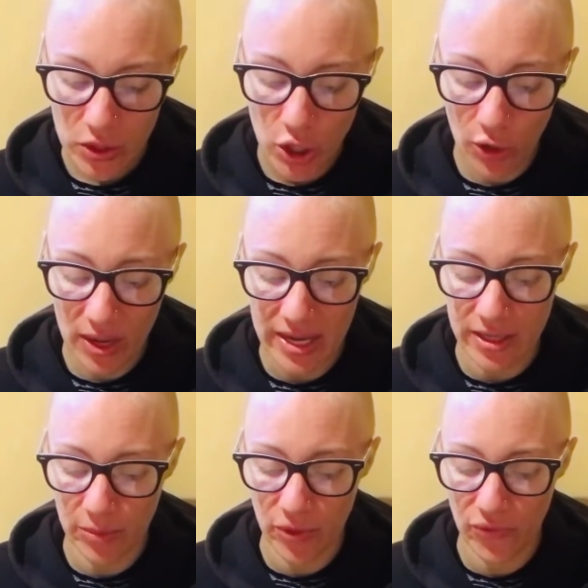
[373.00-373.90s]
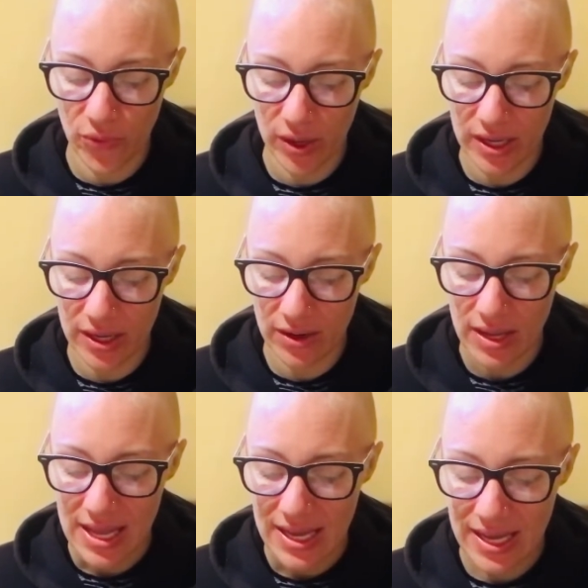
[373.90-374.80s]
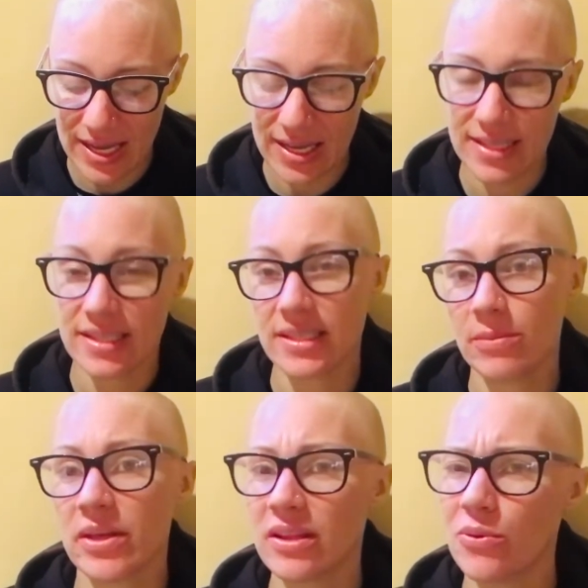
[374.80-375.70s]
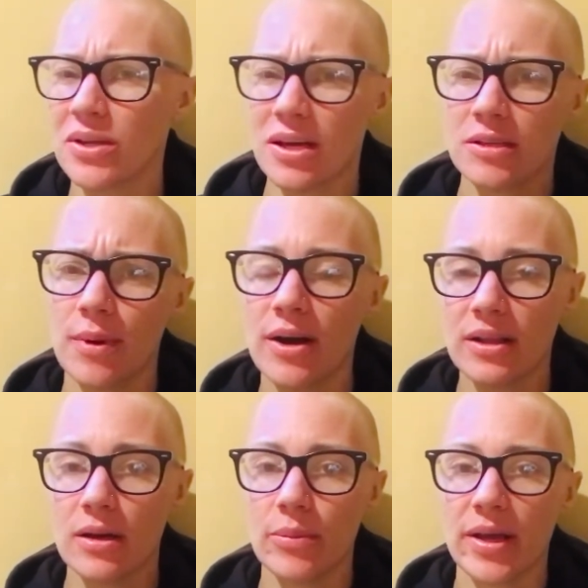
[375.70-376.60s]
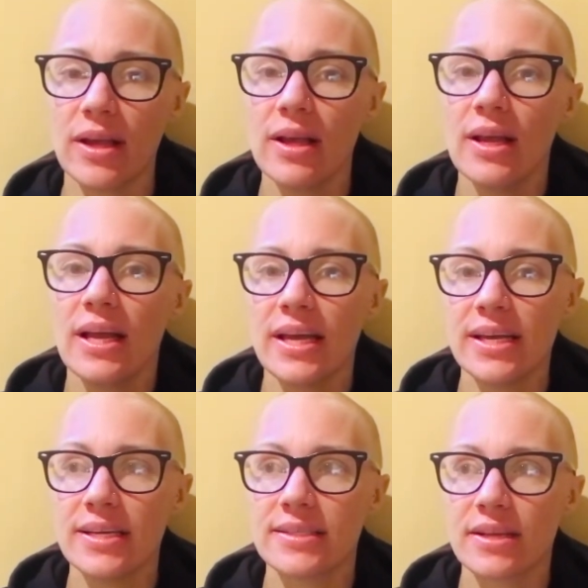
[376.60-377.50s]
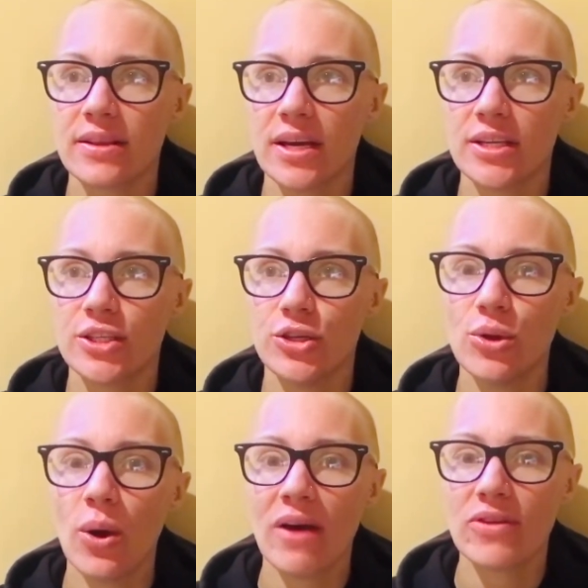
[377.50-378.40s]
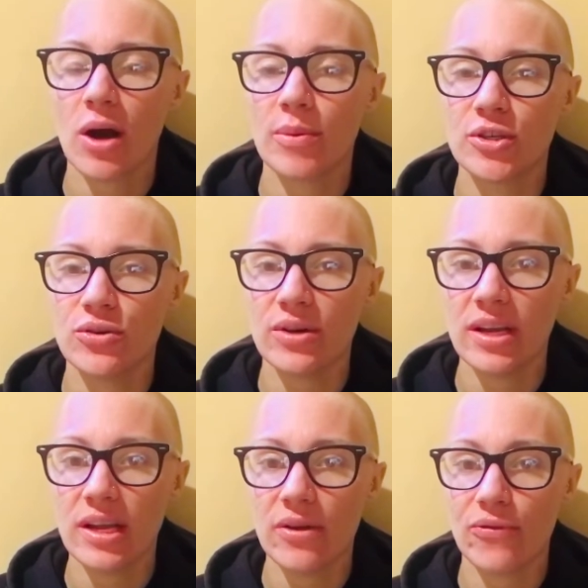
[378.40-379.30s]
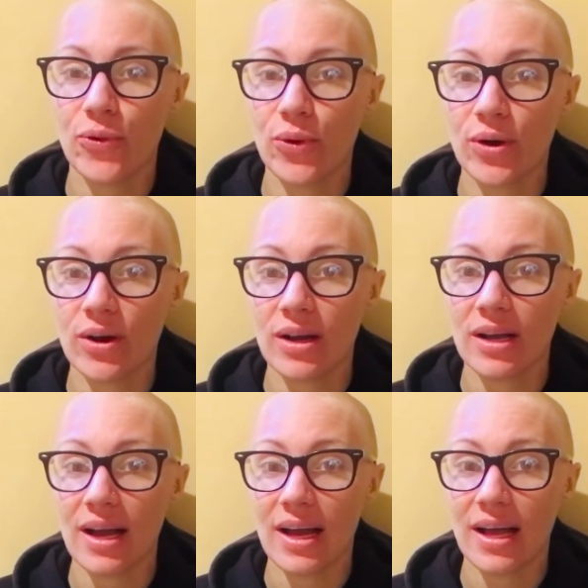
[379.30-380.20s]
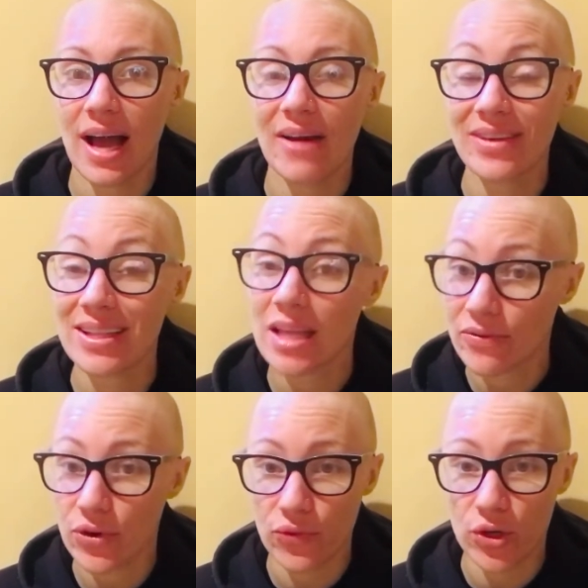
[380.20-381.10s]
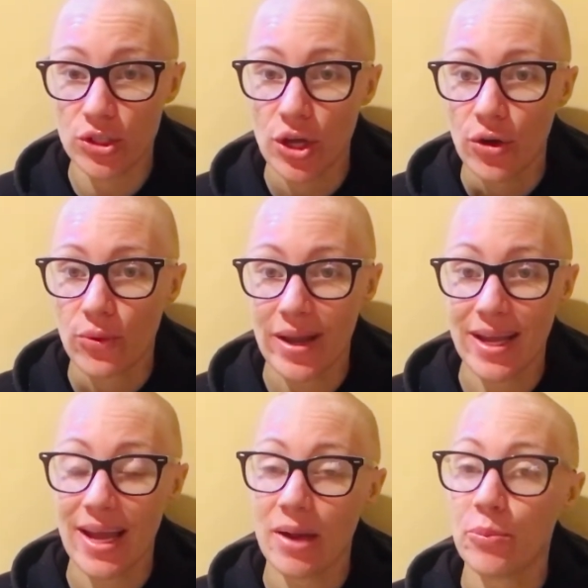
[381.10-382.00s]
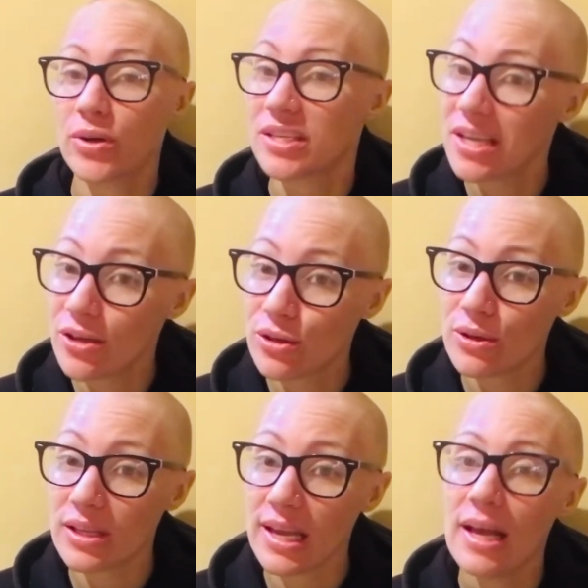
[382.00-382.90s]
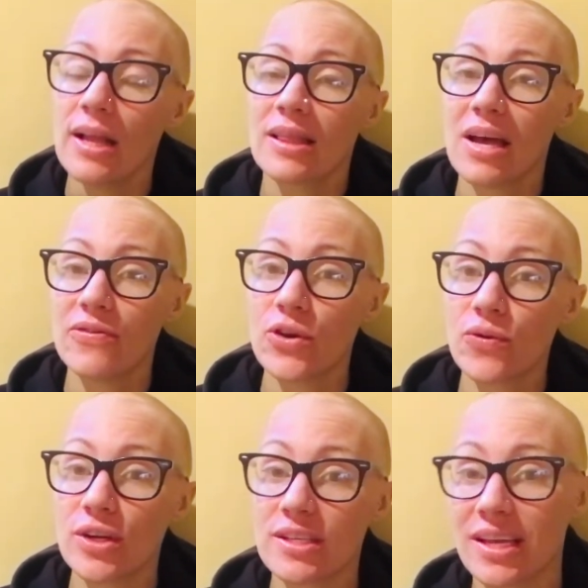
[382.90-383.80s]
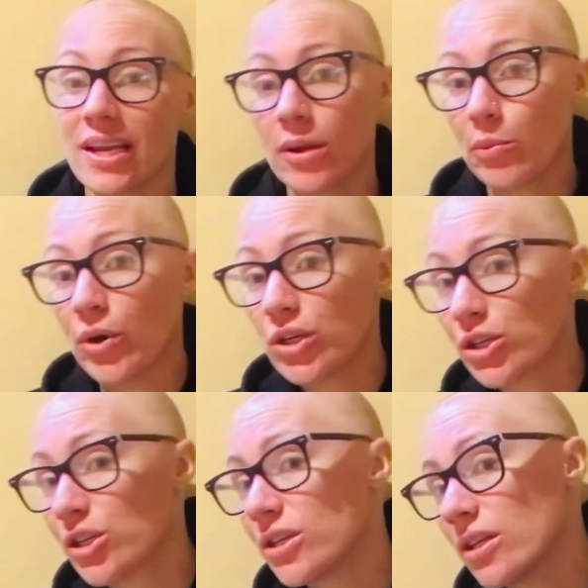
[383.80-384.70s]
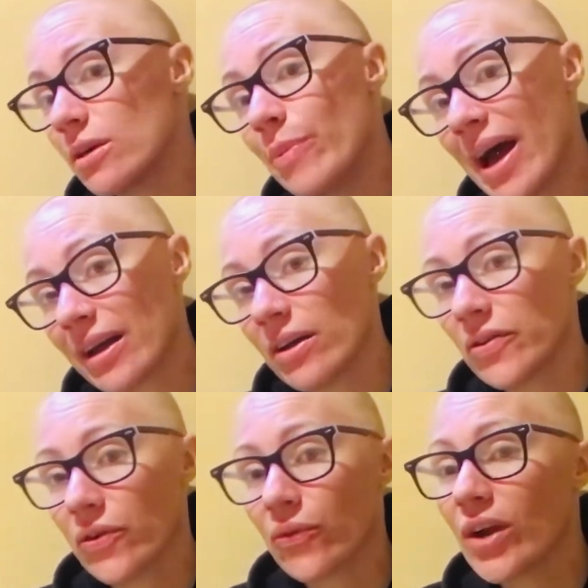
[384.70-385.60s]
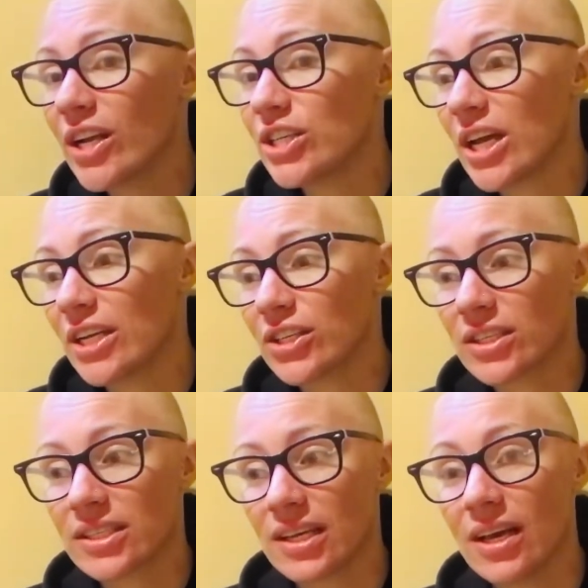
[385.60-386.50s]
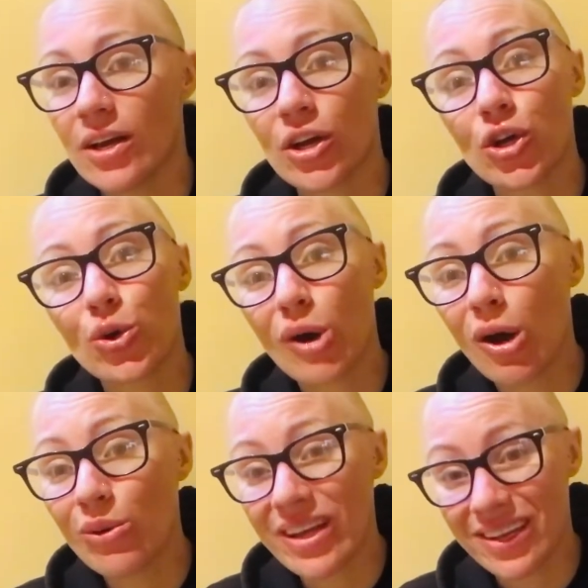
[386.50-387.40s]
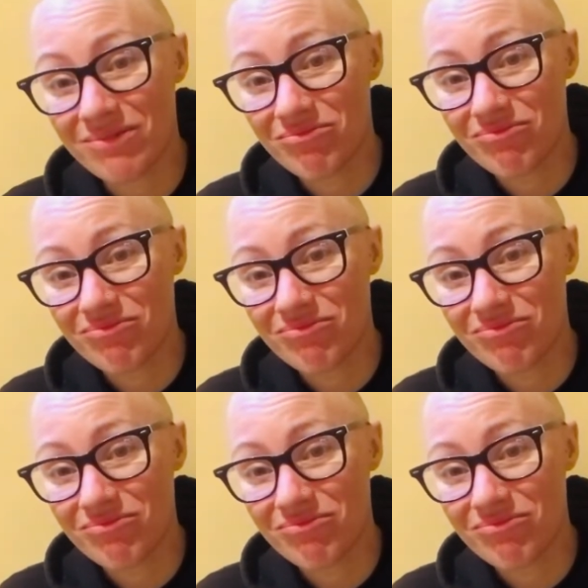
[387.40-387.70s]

Okay, number four here is something that we talked about a little bit, is that you don't have the opportunity for having leftovers, right? And particularly leftovers getting pushed to the back of the fridge and just growing.